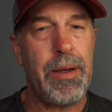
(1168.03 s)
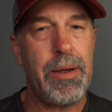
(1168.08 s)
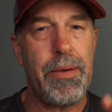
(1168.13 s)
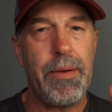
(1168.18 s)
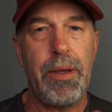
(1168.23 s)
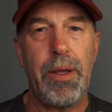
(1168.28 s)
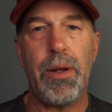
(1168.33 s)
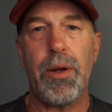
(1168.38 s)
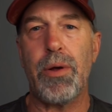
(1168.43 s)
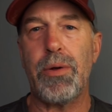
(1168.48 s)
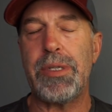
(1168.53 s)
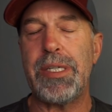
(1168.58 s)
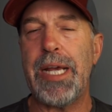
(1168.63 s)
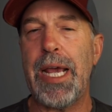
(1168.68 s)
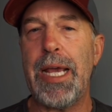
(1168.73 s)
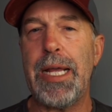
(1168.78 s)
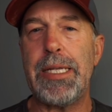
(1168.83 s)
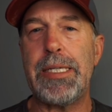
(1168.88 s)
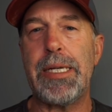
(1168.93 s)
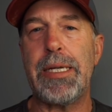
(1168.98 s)
you know,
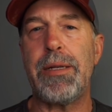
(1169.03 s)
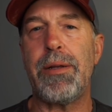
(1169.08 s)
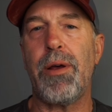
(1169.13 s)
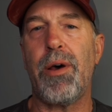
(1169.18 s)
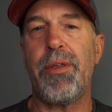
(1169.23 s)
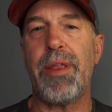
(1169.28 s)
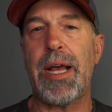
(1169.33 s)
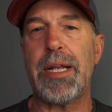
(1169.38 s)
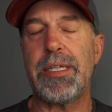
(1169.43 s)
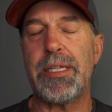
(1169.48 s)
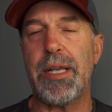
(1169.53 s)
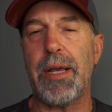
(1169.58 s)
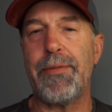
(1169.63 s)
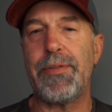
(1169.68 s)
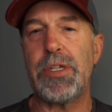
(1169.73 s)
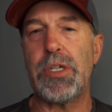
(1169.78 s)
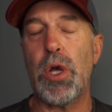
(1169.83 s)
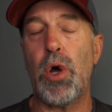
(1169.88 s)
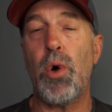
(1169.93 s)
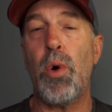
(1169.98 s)
tainted and all that stuff.
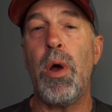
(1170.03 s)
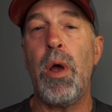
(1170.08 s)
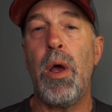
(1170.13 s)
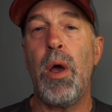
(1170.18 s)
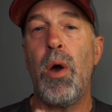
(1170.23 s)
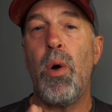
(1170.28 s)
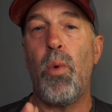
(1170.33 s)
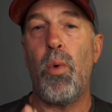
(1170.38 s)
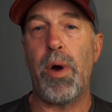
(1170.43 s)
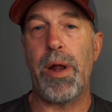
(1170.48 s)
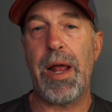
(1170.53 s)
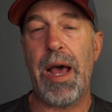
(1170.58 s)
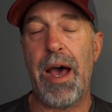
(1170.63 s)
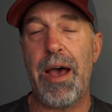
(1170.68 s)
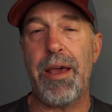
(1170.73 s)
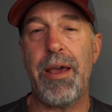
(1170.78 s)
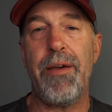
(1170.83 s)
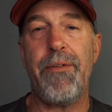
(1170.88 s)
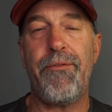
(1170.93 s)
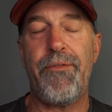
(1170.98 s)
So what
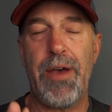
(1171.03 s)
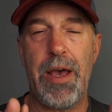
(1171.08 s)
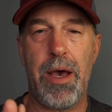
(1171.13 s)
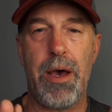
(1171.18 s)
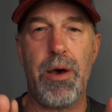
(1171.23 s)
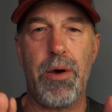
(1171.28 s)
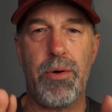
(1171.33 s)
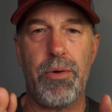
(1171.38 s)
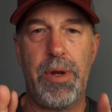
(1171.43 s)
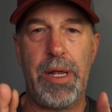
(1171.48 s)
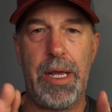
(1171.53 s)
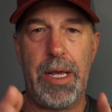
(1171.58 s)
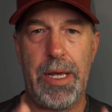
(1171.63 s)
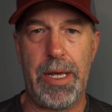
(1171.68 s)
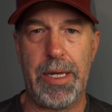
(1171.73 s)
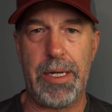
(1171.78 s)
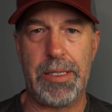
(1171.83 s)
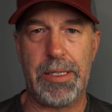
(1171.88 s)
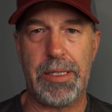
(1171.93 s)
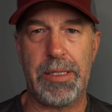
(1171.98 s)
I have found
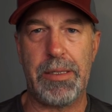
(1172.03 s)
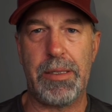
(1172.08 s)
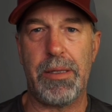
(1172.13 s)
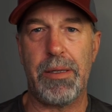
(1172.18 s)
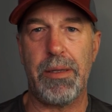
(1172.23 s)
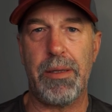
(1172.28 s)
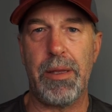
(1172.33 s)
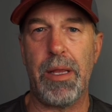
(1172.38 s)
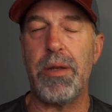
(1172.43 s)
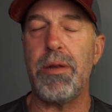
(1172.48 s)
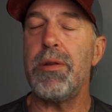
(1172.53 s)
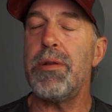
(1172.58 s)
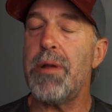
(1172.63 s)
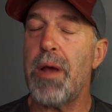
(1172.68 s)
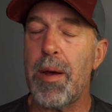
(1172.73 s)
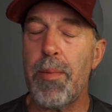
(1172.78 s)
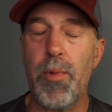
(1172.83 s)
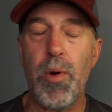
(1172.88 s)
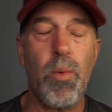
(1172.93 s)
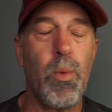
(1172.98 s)
is the
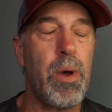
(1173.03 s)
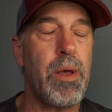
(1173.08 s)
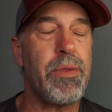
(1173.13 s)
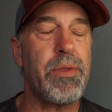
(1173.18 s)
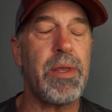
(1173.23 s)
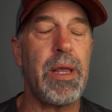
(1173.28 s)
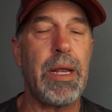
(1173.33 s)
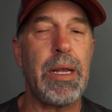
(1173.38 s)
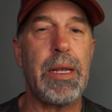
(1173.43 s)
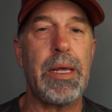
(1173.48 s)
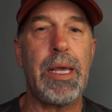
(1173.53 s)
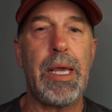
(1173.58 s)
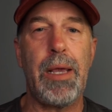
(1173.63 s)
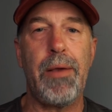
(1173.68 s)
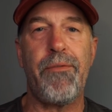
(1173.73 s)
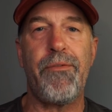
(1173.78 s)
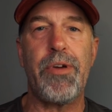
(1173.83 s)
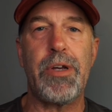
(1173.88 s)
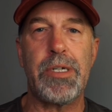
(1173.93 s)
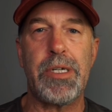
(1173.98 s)
number one thing to
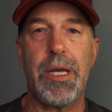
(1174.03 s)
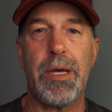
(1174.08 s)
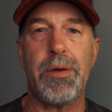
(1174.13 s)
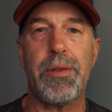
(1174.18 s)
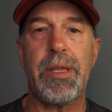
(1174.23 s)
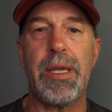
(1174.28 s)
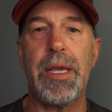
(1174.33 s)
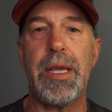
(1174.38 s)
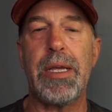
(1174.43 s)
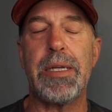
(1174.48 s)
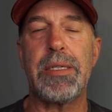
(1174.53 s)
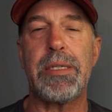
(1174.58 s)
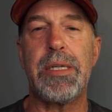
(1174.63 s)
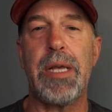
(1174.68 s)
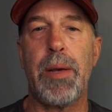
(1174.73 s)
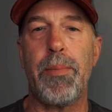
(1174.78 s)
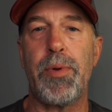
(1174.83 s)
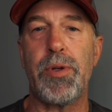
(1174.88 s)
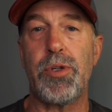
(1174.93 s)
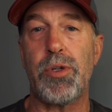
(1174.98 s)
keep fish healthy is
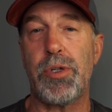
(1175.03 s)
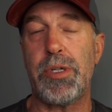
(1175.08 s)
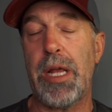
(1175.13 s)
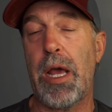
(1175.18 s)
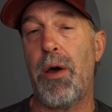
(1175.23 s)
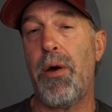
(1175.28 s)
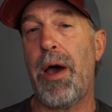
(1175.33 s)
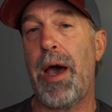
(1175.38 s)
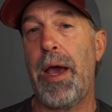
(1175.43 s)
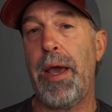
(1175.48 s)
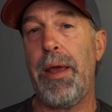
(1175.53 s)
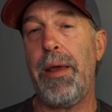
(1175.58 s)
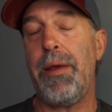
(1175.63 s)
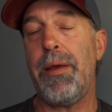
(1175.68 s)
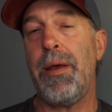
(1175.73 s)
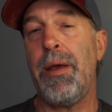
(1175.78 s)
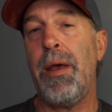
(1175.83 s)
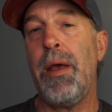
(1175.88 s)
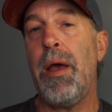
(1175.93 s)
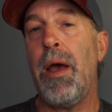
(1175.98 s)
temperatures. Now,
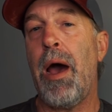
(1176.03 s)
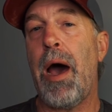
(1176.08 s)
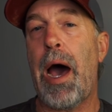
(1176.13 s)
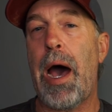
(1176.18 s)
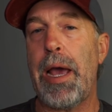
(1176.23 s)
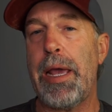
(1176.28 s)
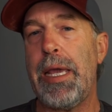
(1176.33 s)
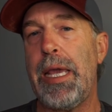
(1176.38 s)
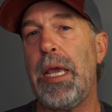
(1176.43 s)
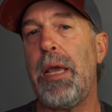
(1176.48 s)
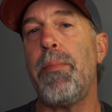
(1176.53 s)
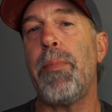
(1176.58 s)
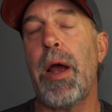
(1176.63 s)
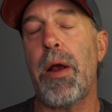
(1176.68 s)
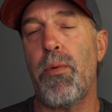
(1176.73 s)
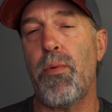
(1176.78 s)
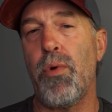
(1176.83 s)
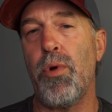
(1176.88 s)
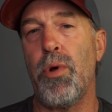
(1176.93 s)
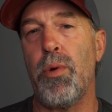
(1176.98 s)
I heat my
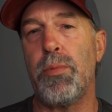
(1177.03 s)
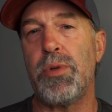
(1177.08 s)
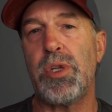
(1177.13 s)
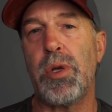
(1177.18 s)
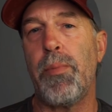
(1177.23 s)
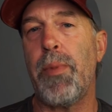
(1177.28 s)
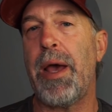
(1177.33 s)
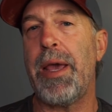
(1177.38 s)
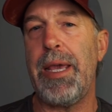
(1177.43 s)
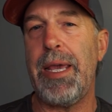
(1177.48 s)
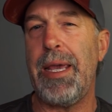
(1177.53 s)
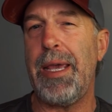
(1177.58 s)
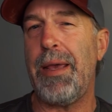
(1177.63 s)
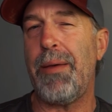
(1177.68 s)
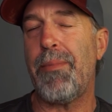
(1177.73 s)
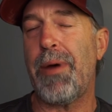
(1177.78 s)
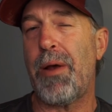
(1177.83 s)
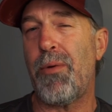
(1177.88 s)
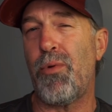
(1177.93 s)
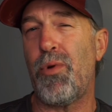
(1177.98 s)
room, so
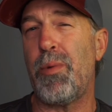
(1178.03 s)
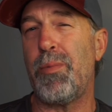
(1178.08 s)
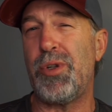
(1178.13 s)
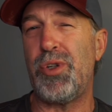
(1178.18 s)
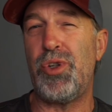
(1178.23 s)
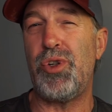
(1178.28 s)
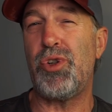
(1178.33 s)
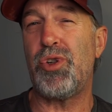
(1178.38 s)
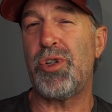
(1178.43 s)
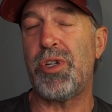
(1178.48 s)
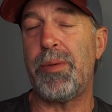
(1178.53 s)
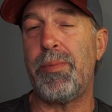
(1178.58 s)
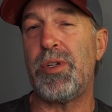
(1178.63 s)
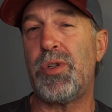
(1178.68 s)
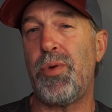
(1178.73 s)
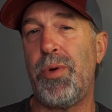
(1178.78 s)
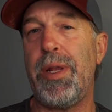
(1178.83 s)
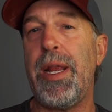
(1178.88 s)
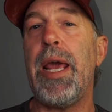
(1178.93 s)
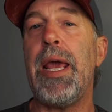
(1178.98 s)
my room is usually
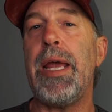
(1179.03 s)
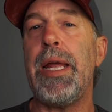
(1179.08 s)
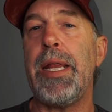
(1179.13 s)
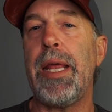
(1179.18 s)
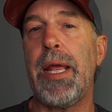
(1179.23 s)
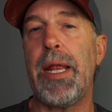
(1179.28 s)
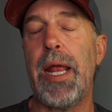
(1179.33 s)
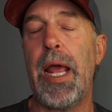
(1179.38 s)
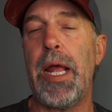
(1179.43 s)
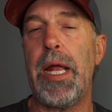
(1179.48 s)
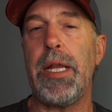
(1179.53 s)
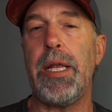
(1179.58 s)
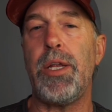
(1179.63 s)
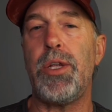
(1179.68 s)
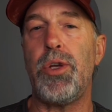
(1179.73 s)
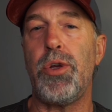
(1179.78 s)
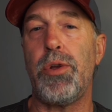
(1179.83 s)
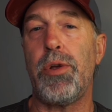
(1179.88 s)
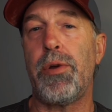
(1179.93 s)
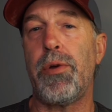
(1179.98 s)
between 80 and
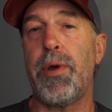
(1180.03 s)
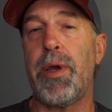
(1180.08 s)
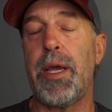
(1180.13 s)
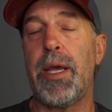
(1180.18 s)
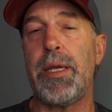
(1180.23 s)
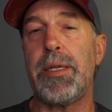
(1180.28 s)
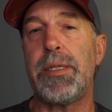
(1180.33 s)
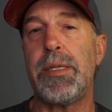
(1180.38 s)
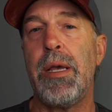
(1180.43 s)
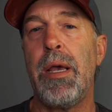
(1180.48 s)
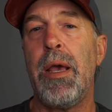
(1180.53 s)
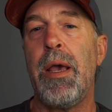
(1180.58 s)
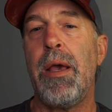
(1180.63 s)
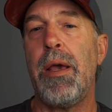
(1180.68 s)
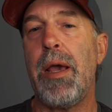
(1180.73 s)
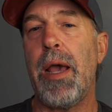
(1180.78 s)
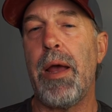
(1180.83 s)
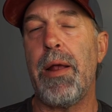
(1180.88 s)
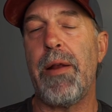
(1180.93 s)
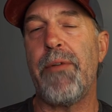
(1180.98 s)
82 degrees,
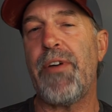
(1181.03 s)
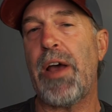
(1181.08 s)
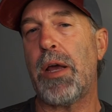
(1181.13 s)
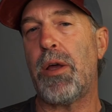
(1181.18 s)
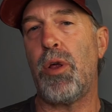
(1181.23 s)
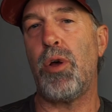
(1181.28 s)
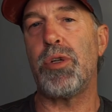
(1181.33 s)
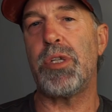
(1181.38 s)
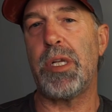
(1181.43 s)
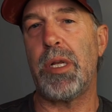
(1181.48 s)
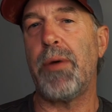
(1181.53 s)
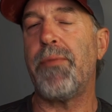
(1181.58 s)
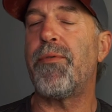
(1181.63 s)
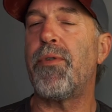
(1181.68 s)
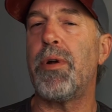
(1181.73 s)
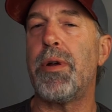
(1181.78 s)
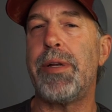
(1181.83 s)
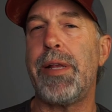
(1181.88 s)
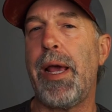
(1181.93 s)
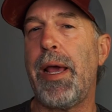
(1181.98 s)
and if I close it up
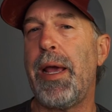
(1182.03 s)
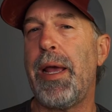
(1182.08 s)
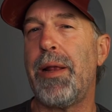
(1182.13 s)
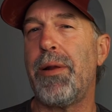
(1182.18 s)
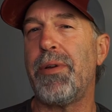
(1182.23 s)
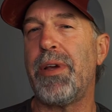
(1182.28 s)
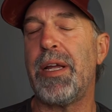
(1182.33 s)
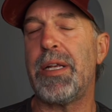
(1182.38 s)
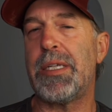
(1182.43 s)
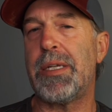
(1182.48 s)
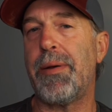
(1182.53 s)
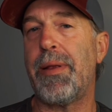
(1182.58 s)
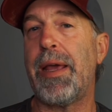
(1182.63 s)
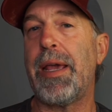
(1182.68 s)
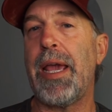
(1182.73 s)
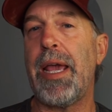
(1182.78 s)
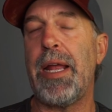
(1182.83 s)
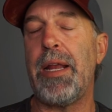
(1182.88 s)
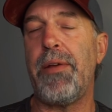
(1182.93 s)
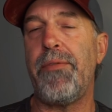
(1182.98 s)
for a day, it'll get to
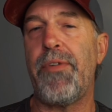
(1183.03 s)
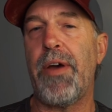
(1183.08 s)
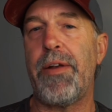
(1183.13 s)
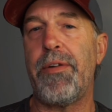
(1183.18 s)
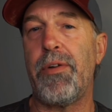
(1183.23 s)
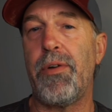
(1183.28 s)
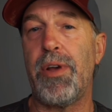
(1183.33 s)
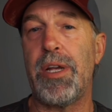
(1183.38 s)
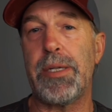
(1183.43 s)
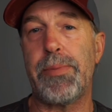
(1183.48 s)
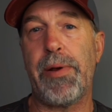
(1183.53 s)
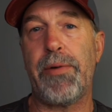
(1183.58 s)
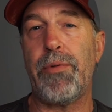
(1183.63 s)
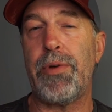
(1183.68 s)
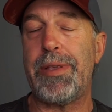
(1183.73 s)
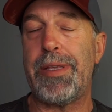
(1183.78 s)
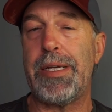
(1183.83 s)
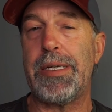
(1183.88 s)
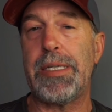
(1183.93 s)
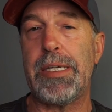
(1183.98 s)
like 85 degrees, but
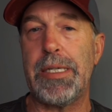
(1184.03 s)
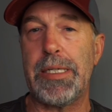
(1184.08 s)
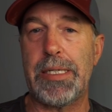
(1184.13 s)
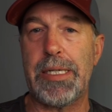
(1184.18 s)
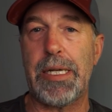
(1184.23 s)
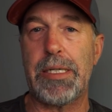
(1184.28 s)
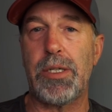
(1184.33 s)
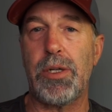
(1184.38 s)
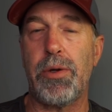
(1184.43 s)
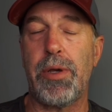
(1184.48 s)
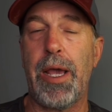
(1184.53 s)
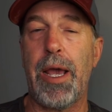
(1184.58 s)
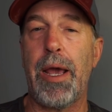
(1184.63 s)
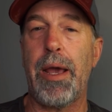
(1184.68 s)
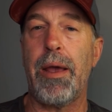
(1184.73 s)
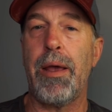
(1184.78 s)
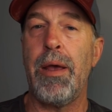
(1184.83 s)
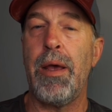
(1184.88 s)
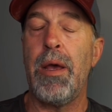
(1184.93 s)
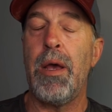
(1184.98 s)
with Discus, that's
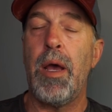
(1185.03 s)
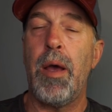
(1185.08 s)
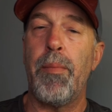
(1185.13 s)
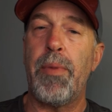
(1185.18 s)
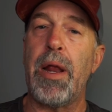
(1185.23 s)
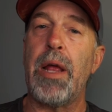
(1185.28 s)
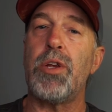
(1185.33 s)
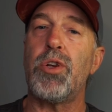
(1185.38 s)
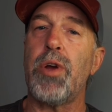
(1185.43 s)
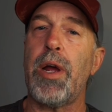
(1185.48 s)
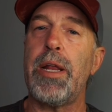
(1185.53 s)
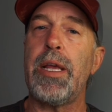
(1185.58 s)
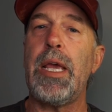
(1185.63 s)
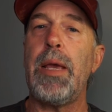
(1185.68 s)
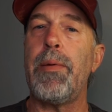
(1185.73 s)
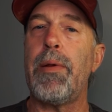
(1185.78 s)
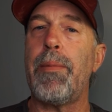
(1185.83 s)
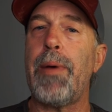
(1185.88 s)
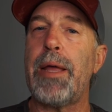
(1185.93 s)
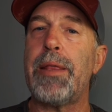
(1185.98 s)
okay. but I try to
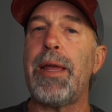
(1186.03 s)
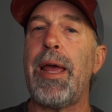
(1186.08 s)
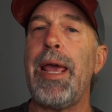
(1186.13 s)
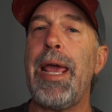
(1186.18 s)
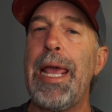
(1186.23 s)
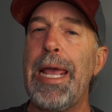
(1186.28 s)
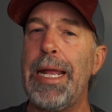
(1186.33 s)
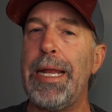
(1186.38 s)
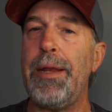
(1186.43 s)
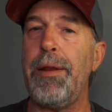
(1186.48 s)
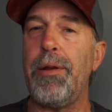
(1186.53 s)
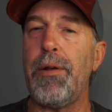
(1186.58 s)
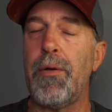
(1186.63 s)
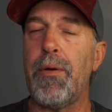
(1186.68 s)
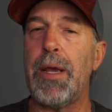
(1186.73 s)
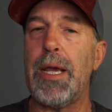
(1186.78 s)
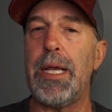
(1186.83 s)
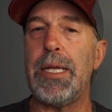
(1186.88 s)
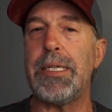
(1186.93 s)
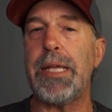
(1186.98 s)
keep it about that 80
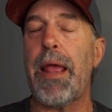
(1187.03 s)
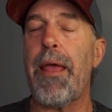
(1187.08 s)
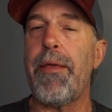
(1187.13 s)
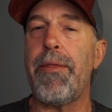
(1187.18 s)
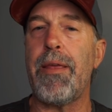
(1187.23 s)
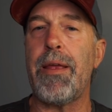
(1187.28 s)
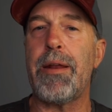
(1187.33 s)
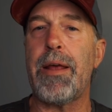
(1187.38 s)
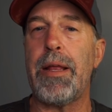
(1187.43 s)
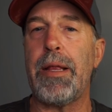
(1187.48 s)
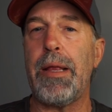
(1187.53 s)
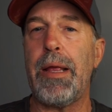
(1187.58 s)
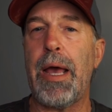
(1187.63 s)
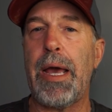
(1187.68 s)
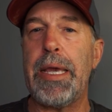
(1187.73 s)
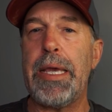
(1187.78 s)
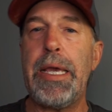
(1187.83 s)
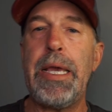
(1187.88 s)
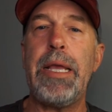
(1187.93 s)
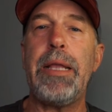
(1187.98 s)
degrees, and then
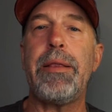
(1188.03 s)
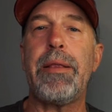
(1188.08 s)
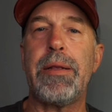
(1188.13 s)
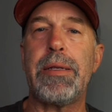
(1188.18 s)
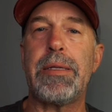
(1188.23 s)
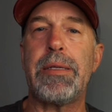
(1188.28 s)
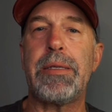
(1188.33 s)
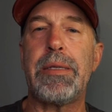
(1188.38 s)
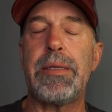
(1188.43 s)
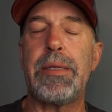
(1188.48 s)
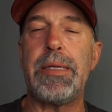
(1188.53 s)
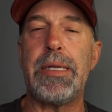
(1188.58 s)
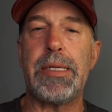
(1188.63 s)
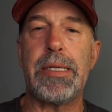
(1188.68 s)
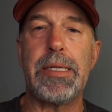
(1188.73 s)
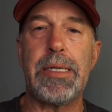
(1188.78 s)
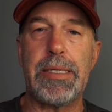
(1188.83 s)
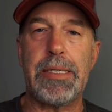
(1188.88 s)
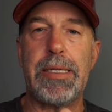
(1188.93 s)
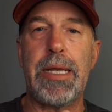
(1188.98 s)
I heat the
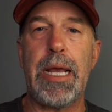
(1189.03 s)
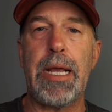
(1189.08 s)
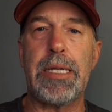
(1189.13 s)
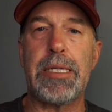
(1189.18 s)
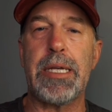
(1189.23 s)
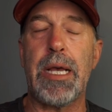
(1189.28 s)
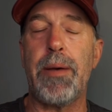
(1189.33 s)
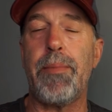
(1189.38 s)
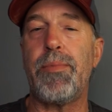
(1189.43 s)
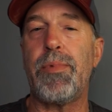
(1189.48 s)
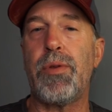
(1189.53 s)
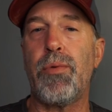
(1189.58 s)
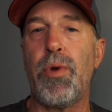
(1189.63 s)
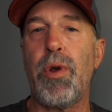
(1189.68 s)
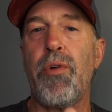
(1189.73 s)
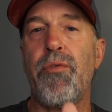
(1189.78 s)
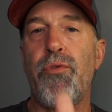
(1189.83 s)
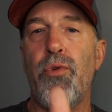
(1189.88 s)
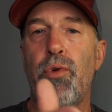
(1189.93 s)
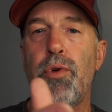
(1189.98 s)
Discus tanks up
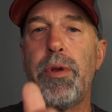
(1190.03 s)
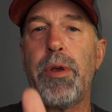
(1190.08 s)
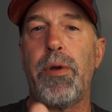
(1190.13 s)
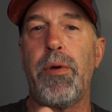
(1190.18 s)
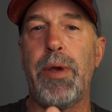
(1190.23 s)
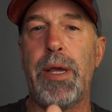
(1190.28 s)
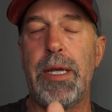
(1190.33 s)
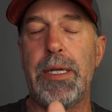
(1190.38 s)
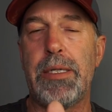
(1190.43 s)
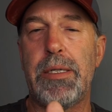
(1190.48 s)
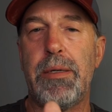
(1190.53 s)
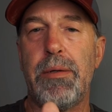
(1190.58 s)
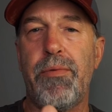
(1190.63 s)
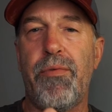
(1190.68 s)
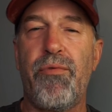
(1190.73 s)
3 or 4 degrees,